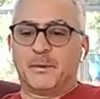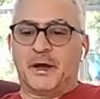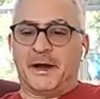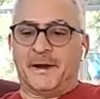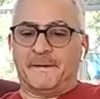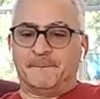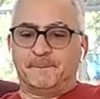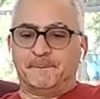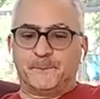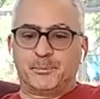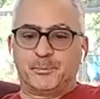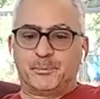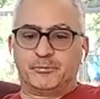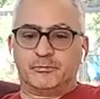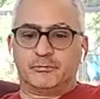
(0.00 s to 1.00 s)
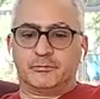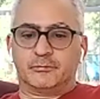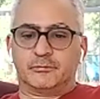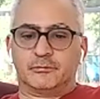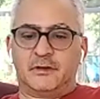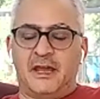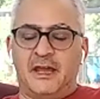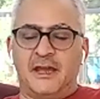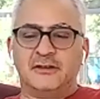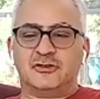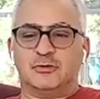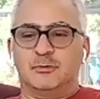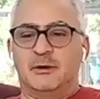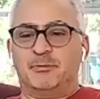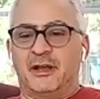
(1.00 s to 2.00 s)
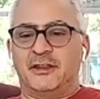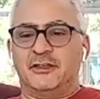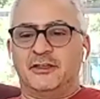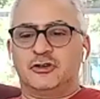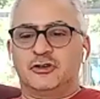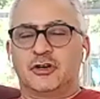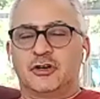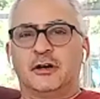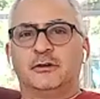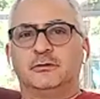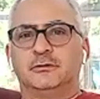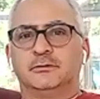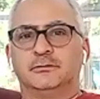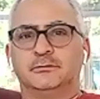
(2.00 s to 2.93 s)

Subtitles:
Kate, should we plan the show?